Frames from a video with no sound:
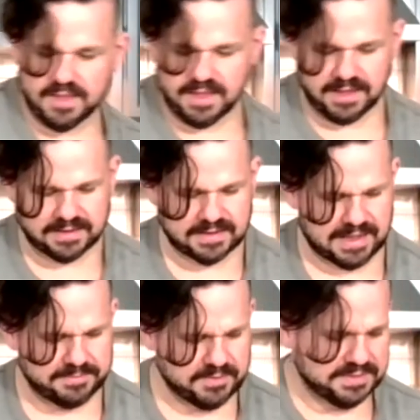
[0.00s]
And
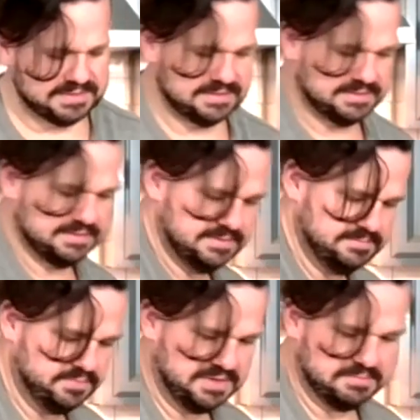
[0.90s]
I'm going to
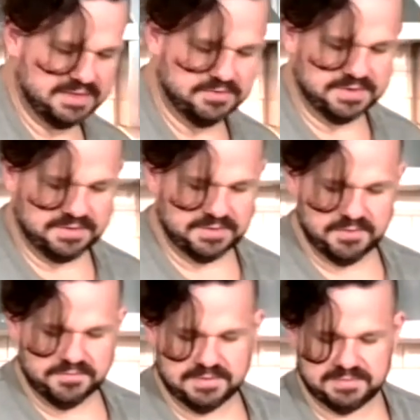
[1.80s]
bring my griddle
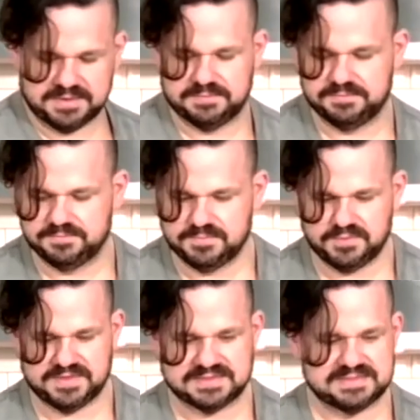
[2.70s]
over. I'm going to
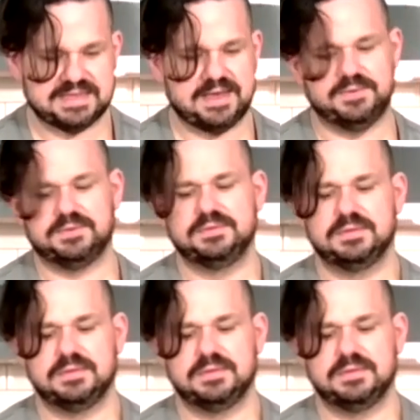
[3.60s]
move this towel